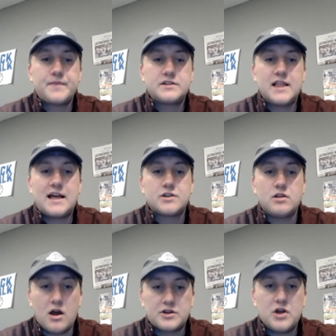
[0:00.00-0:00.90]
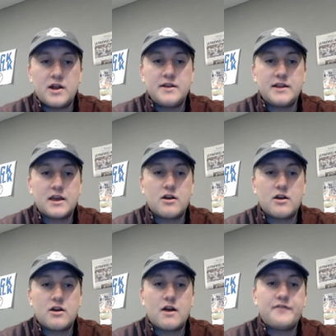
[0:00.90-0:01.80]
slash locked on and
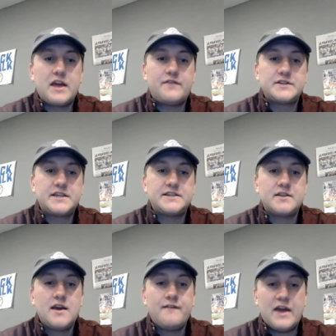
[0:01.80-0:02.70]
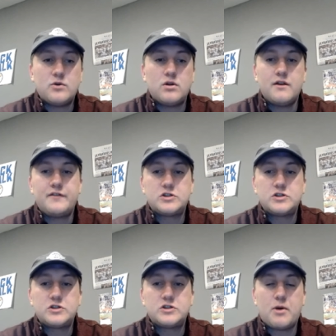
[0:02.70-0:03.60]
kick off the NFL season. FanDuel,
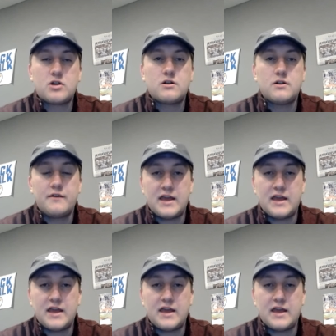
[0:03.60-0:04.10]
official partner of the